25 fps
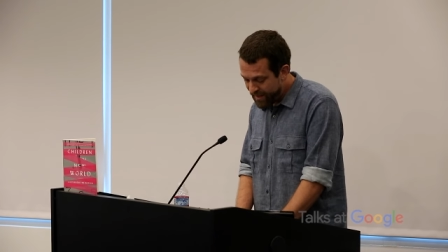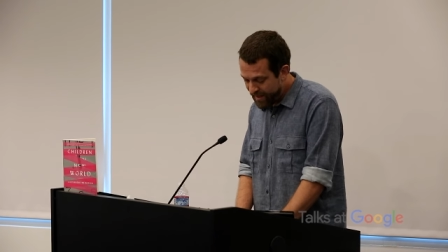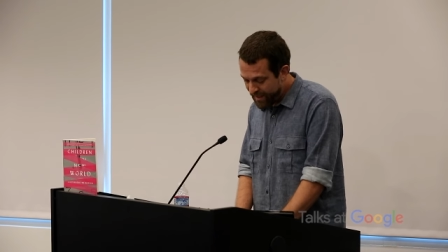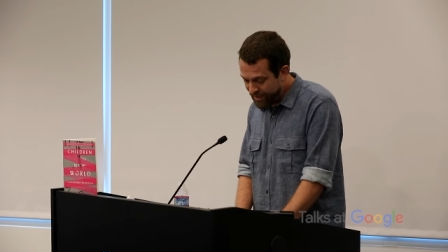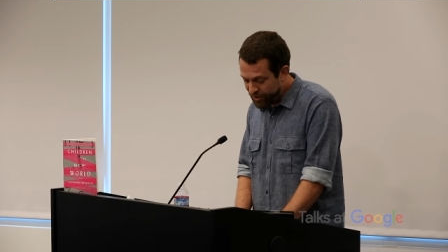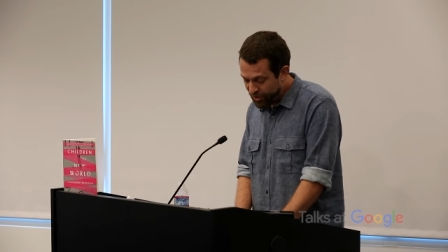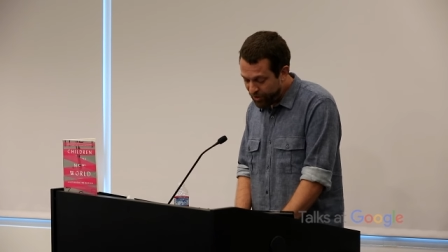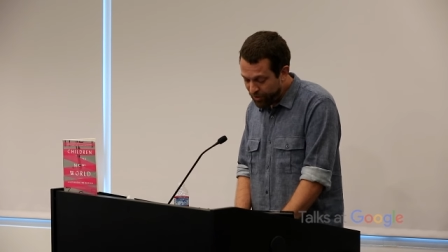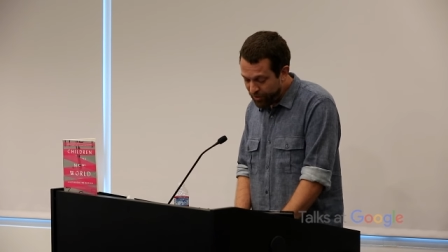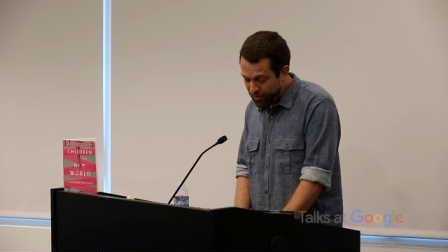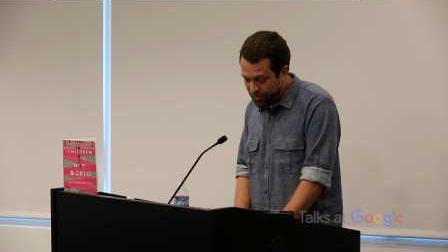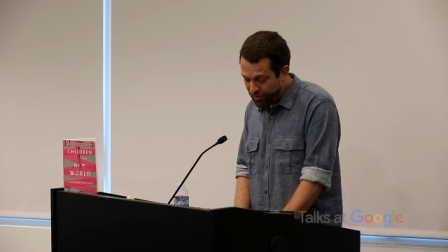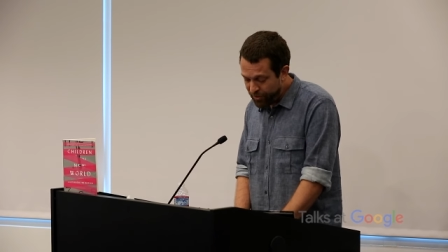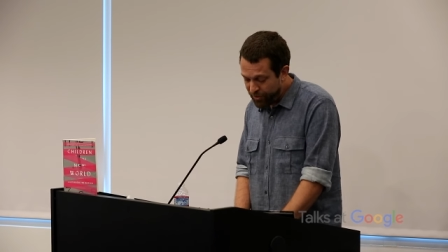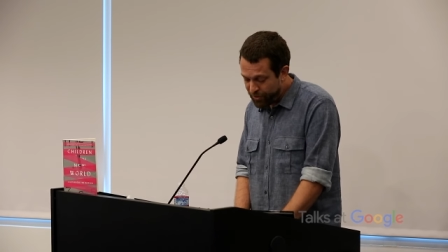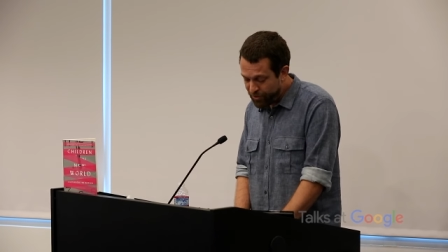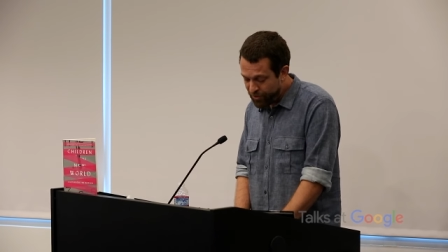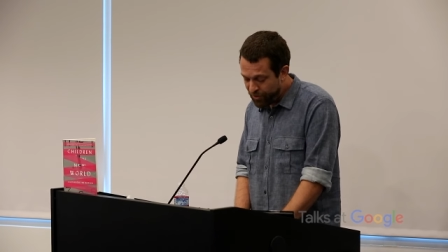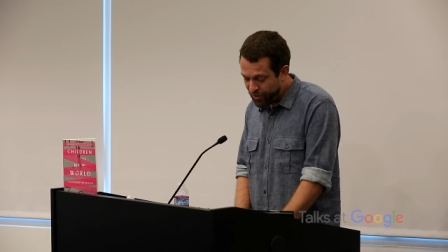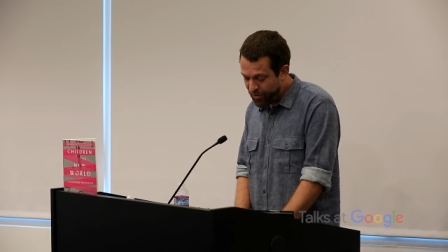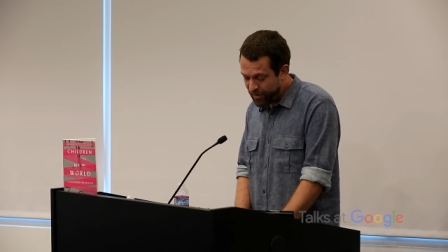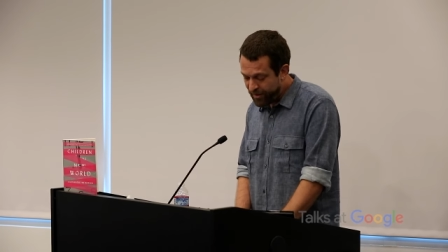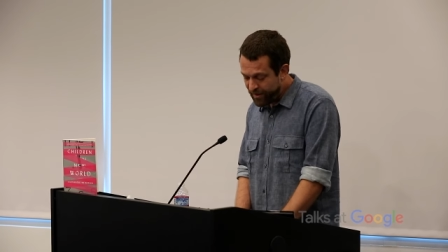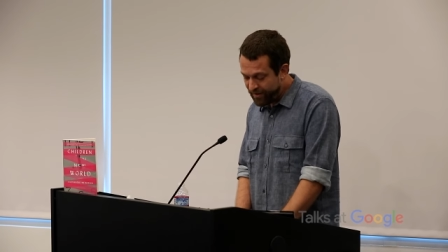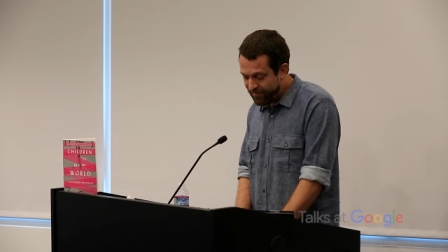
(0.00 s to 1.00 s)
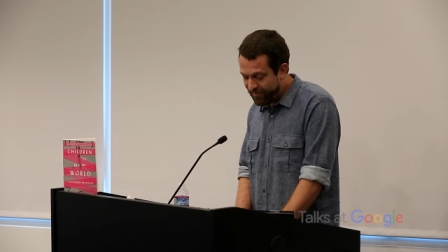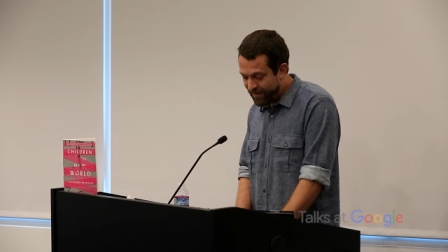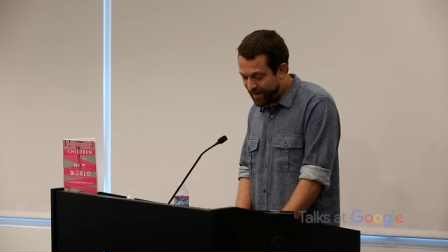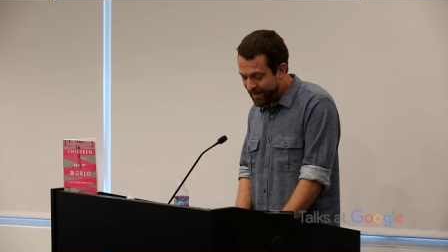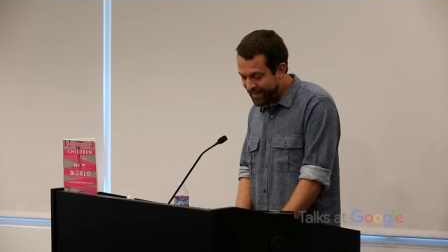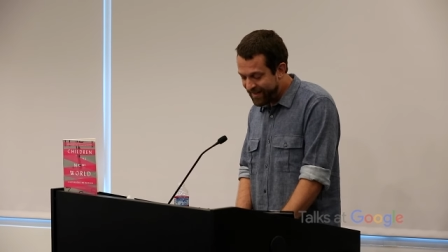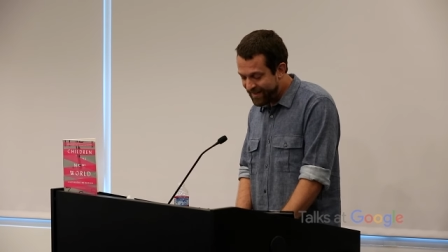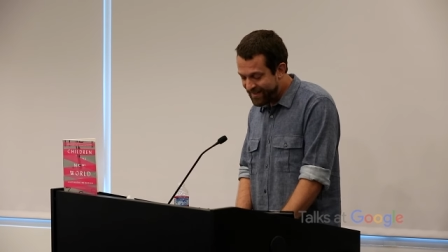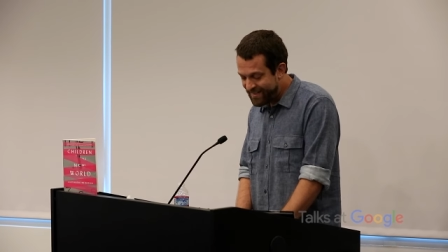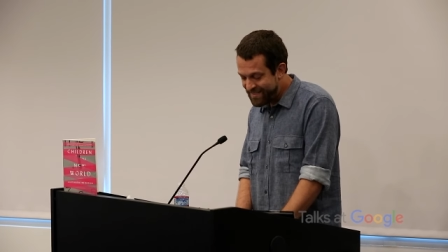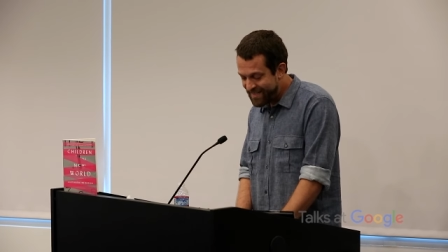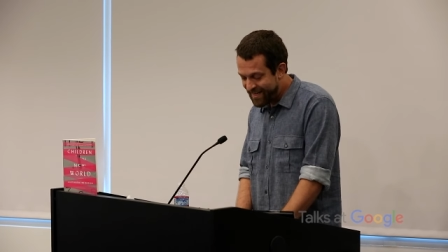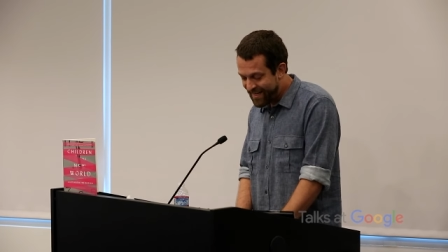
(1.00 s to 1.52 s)
I showed her the dirty,
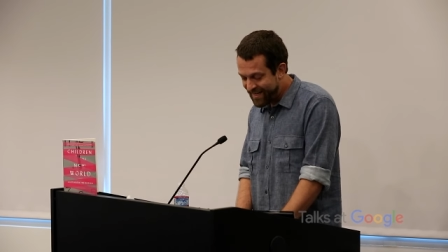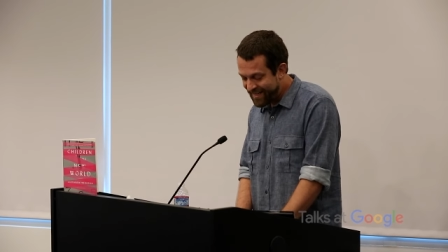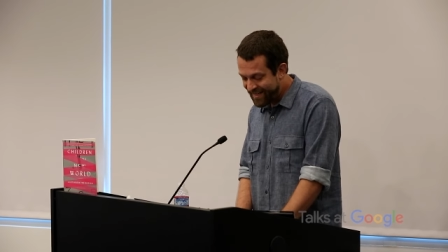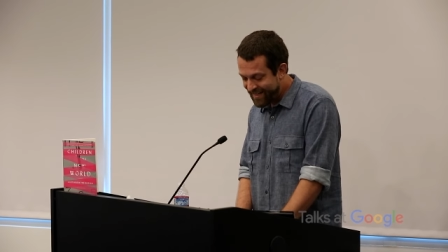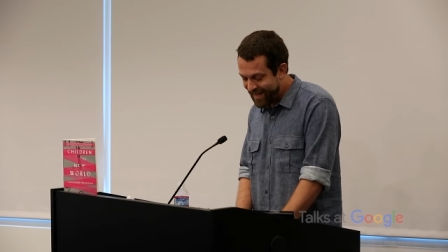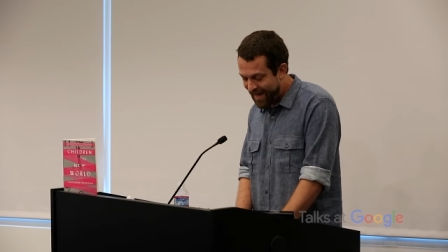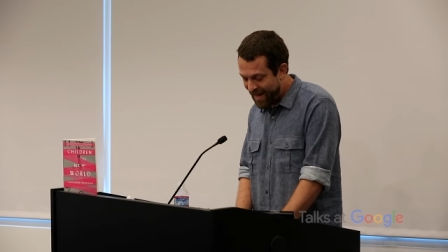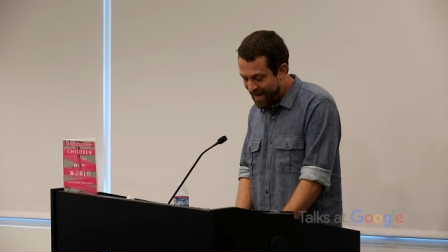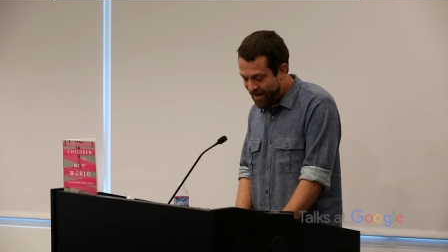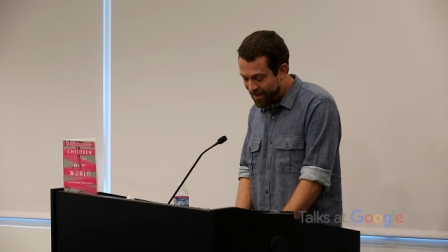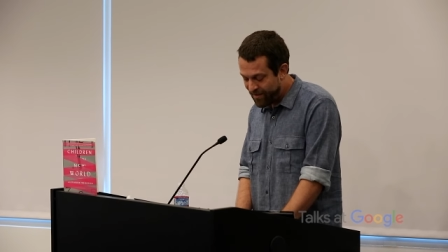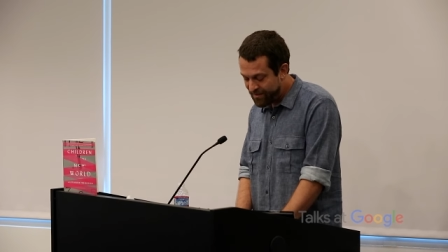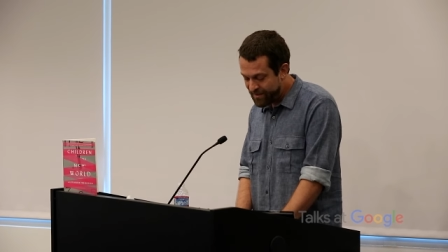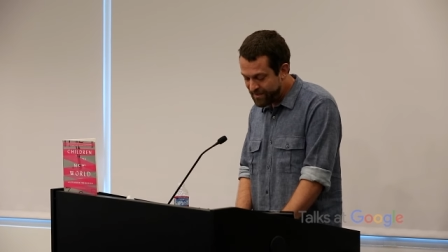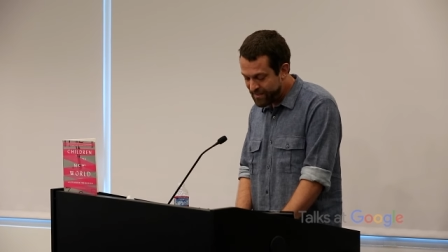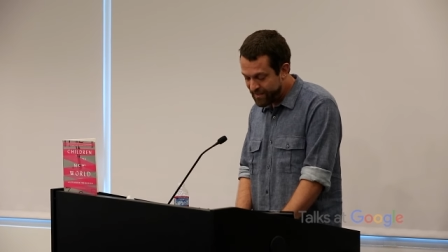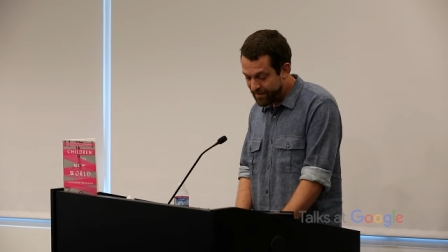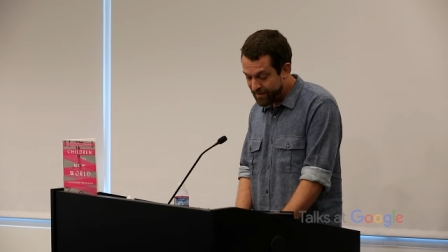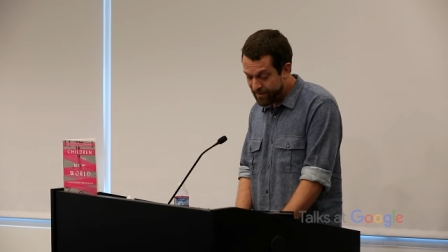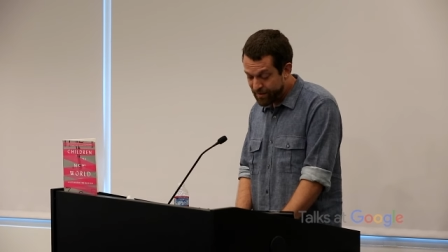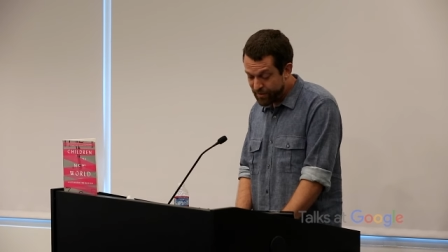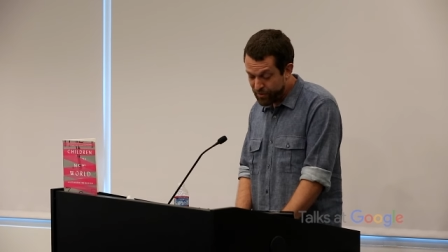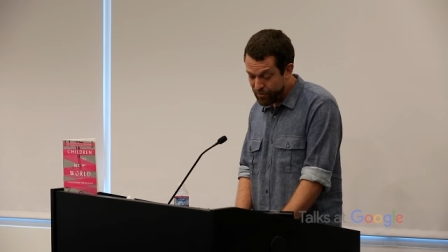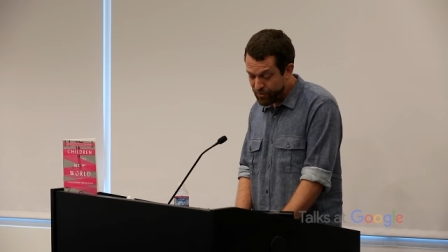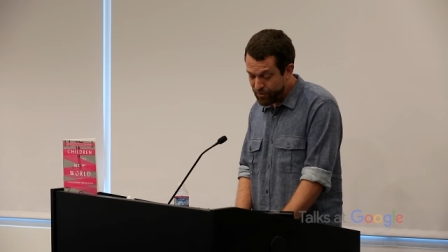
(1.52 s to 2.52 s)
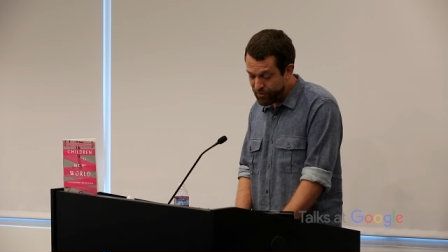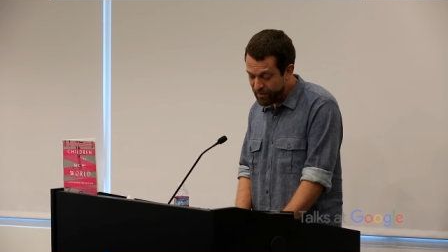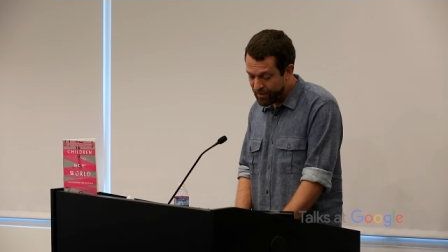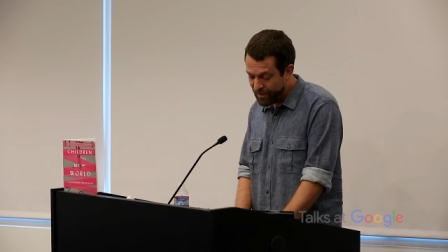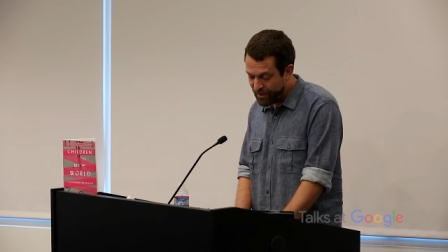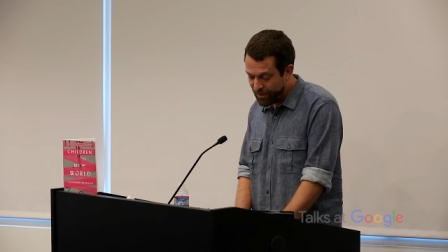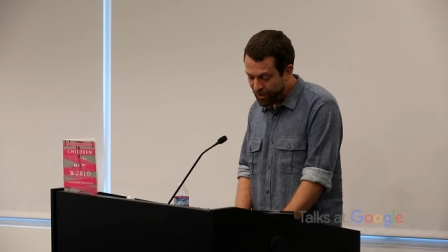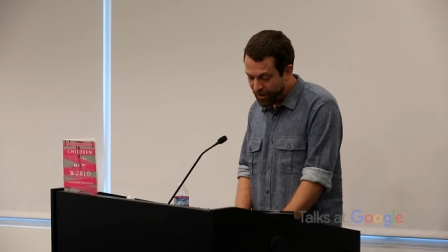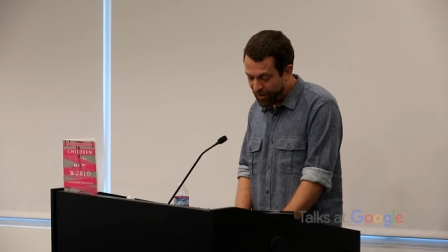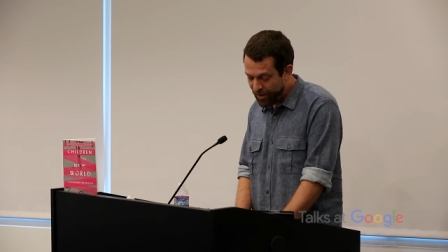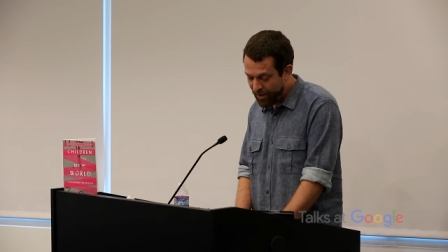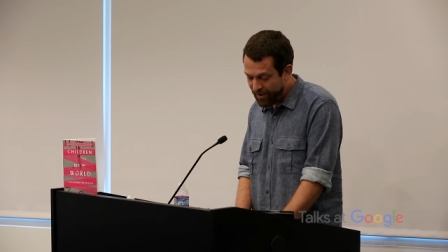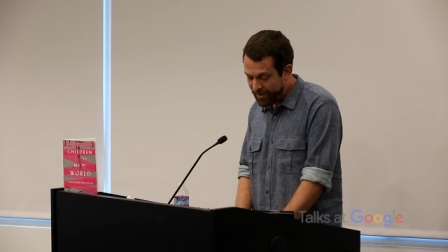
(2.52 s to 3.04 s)
vinyl sided house and the denuded
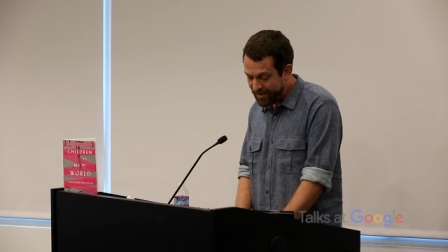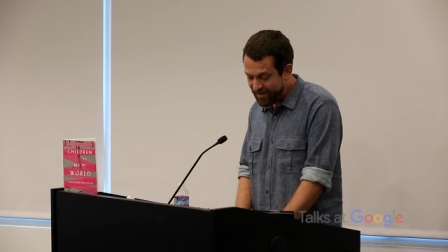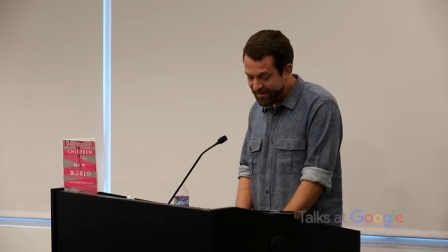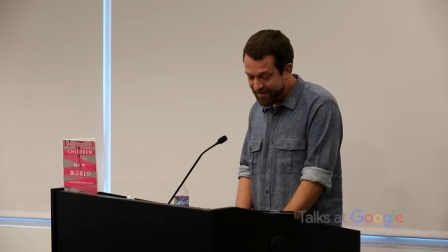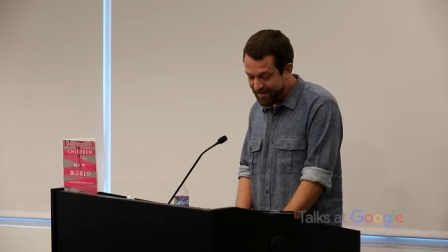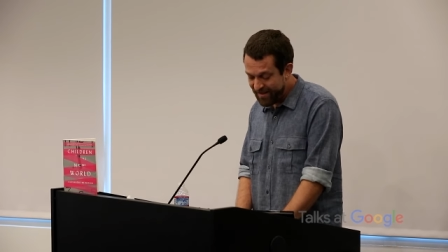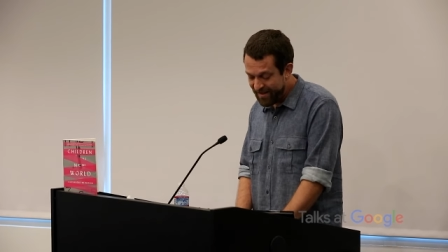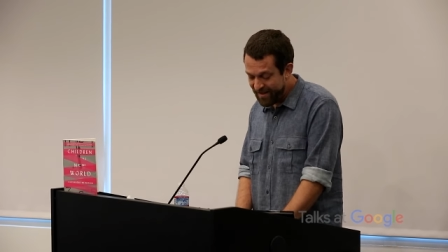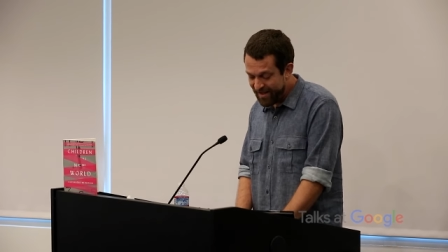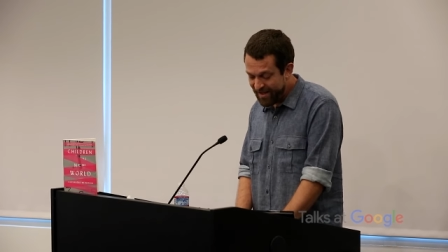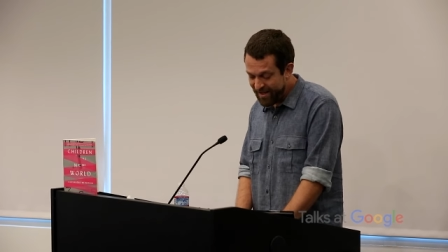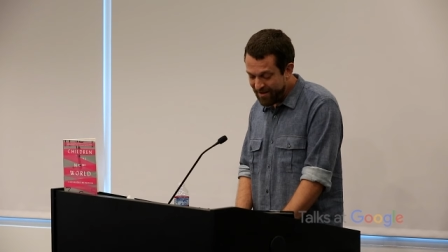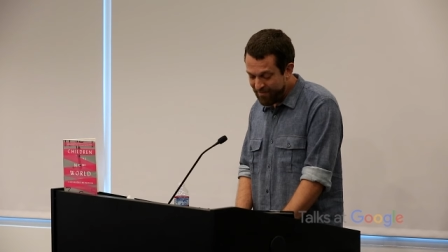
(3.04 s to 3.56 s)
lawn,